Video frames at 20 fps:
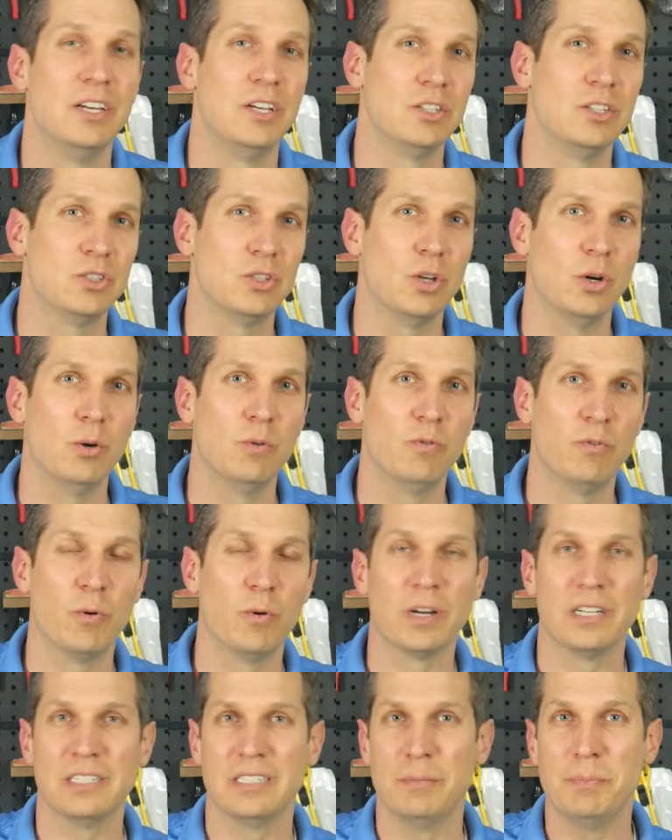So
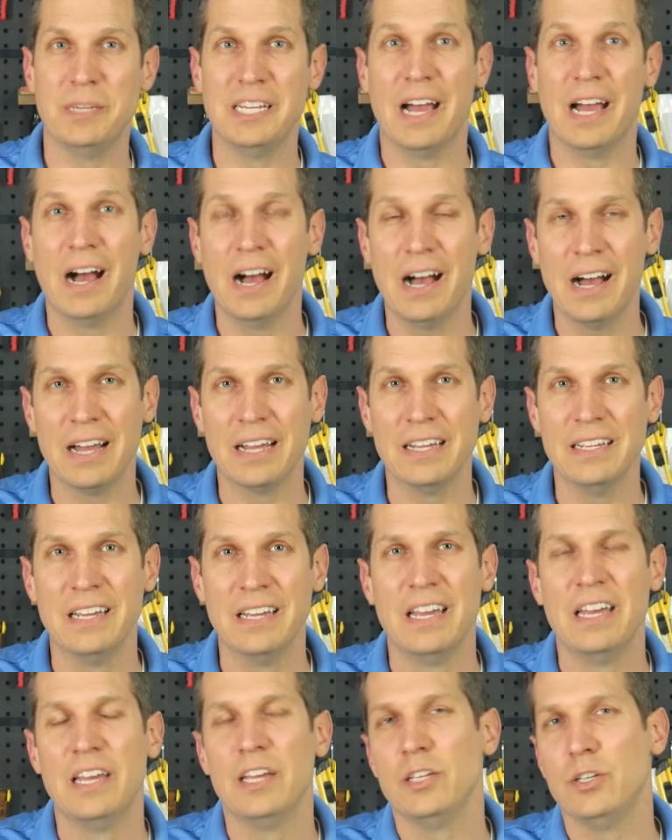for it to be high,
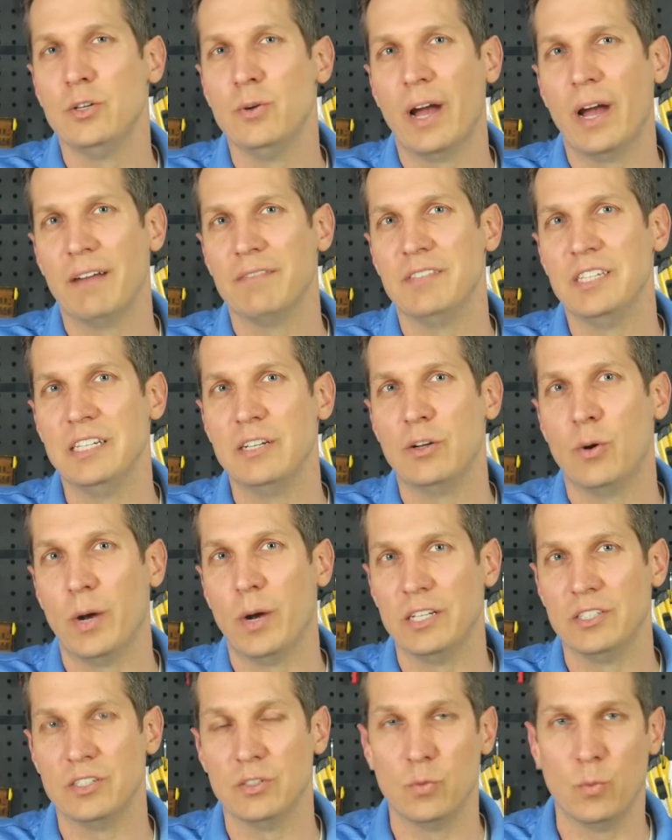you have the
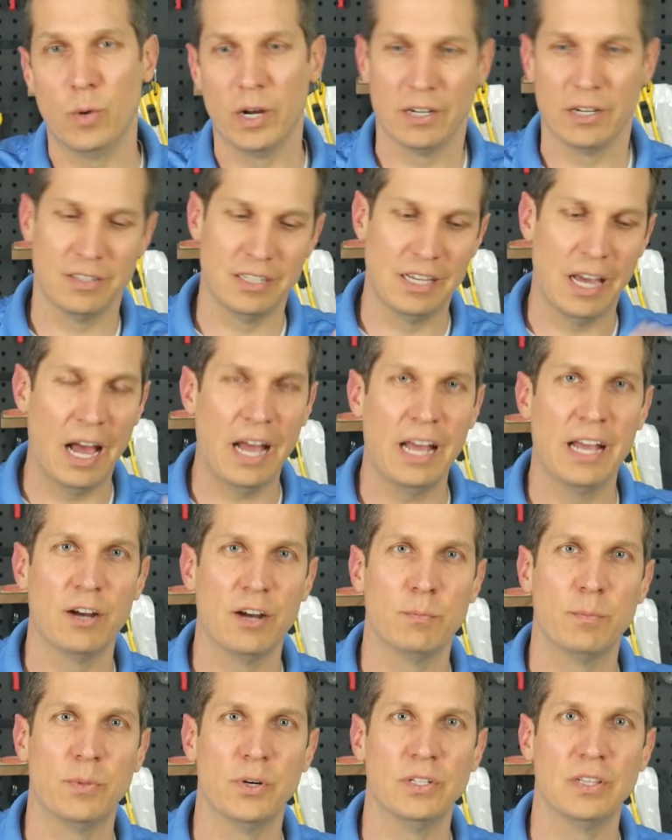equation where the high
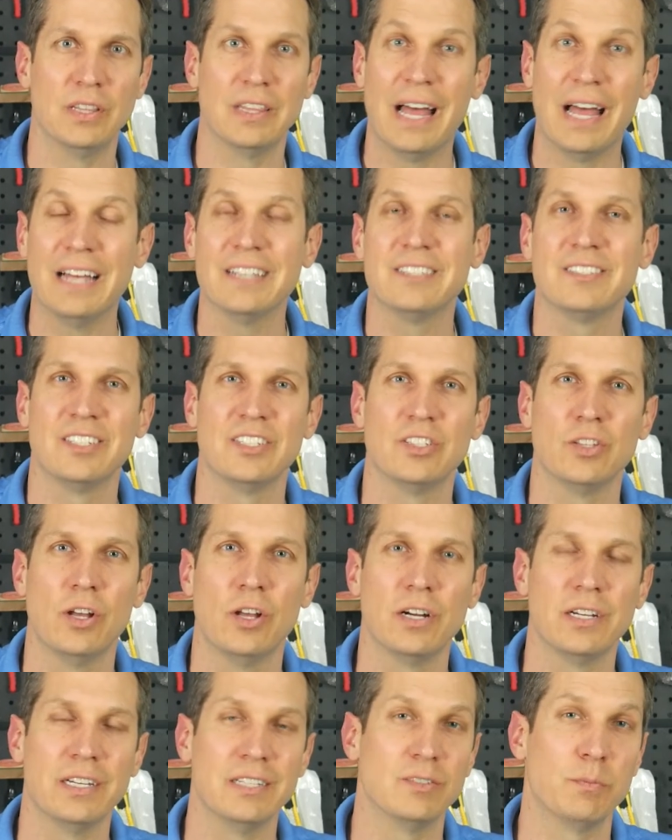output lasts as
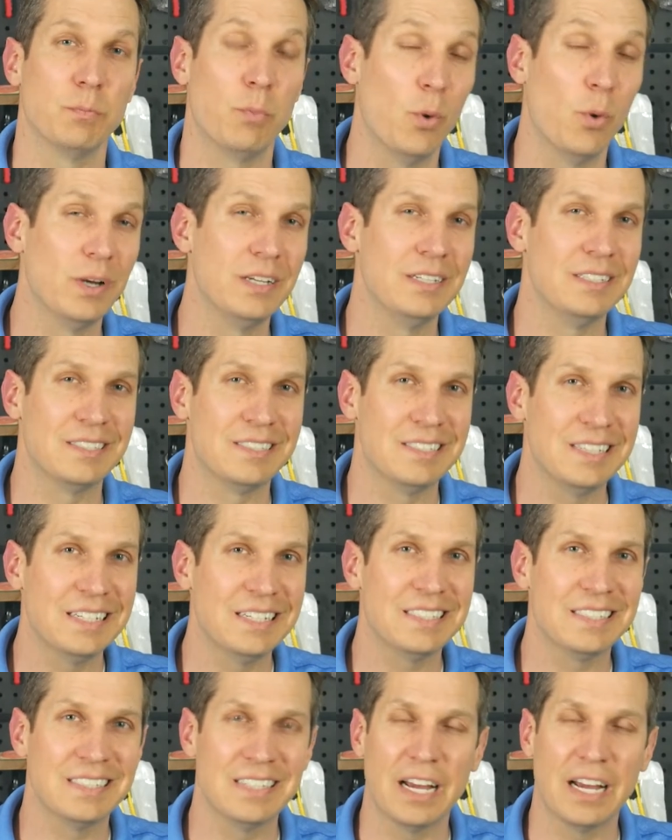long as
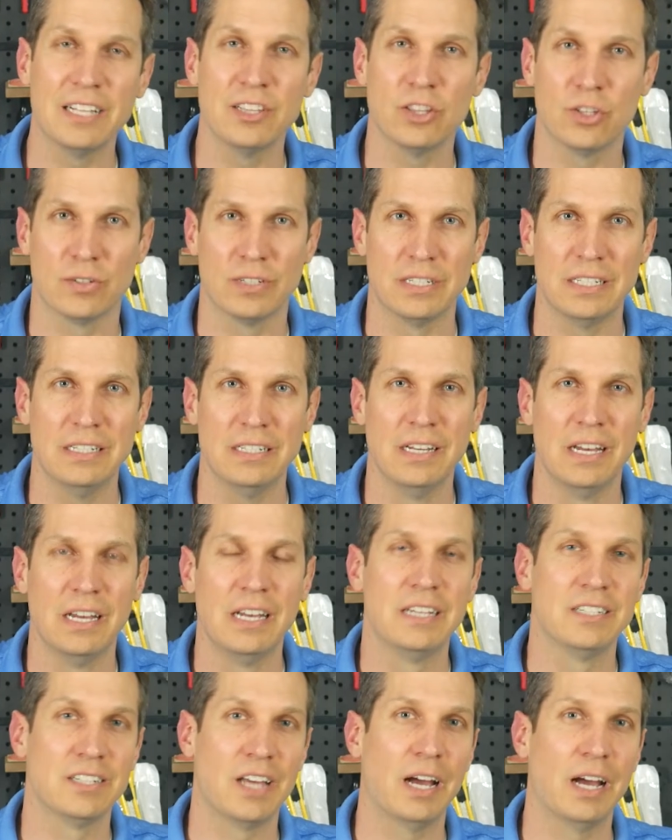0.693
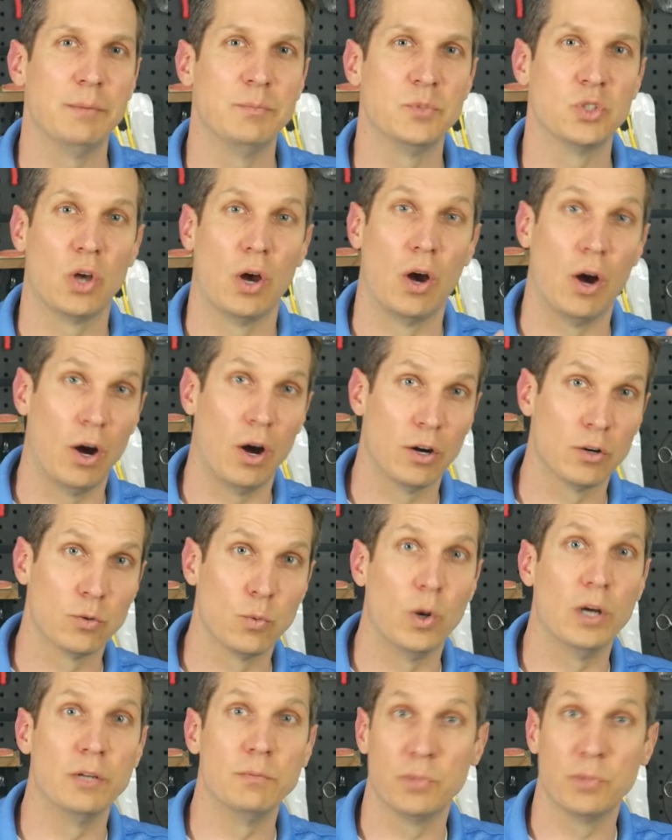times
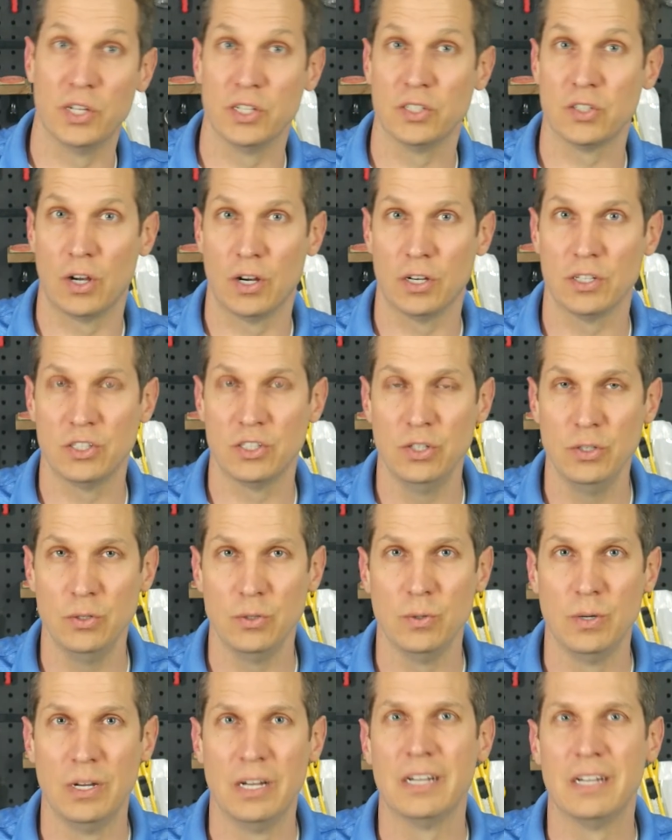R1 plus
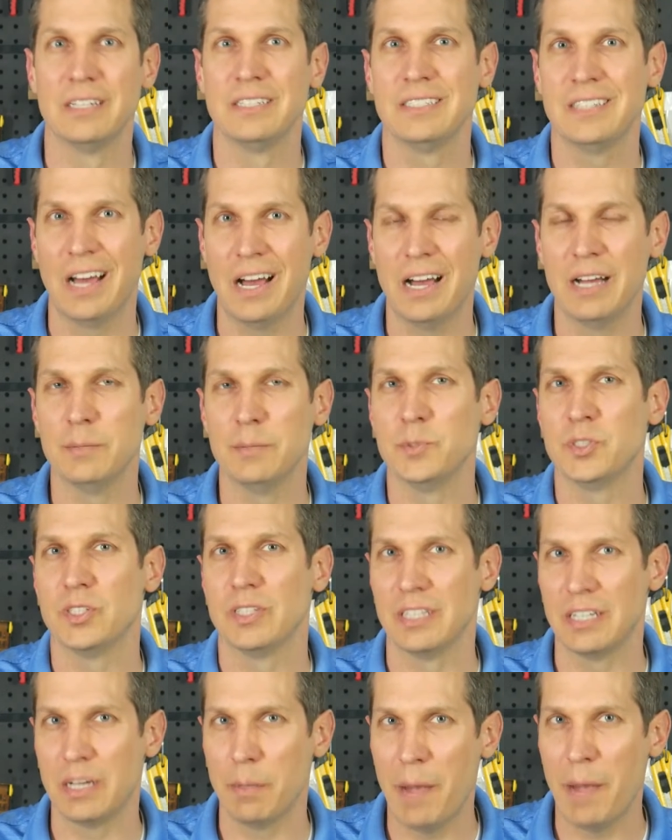R2 times
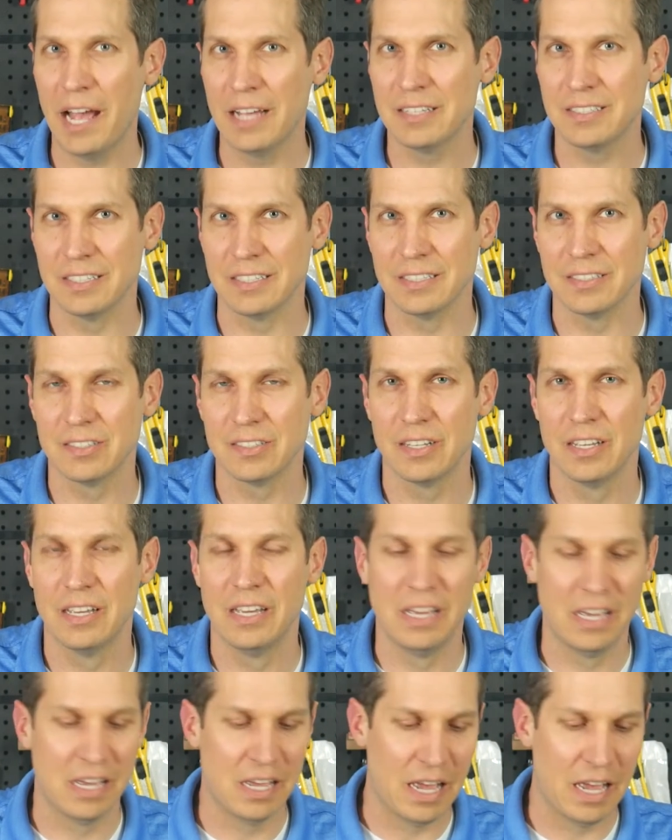the capacitance.
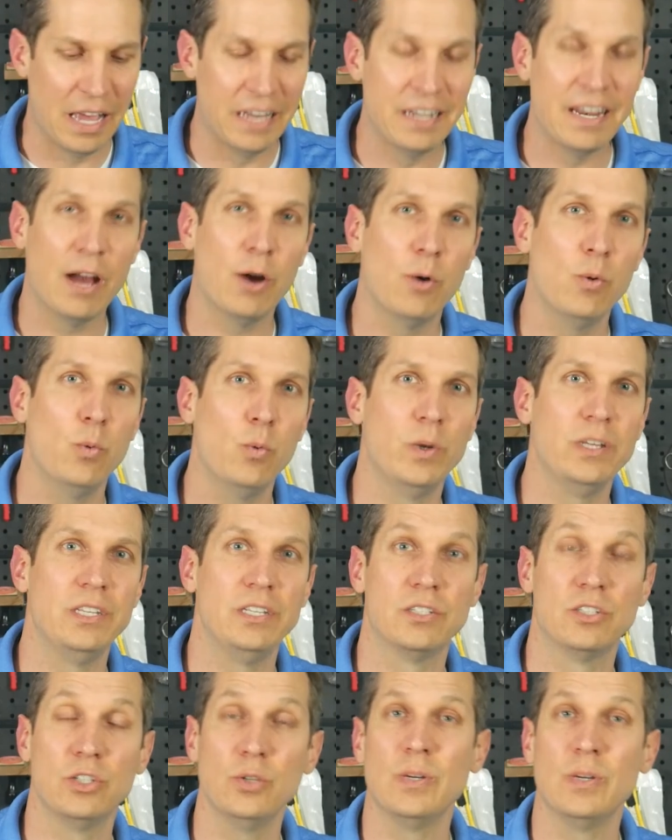And now when
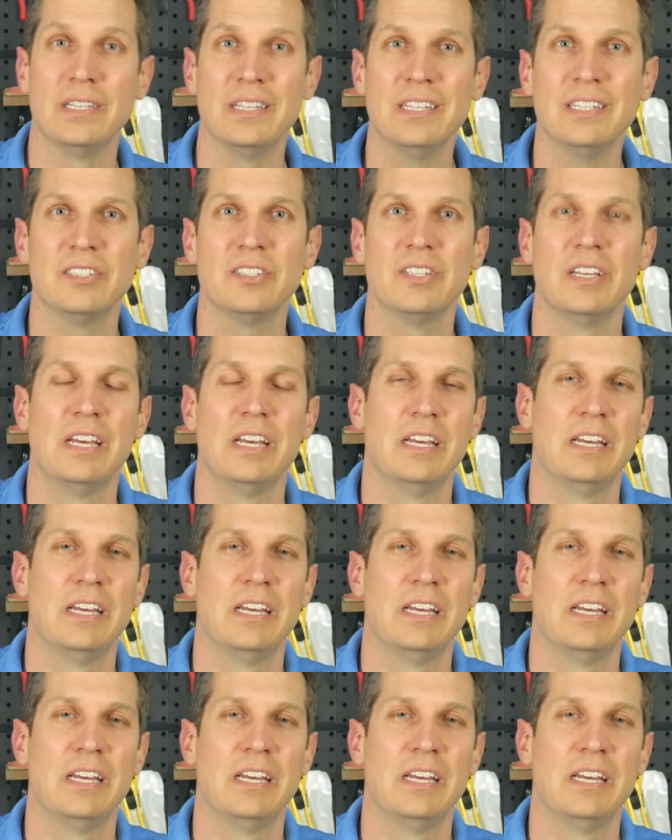you're doing this,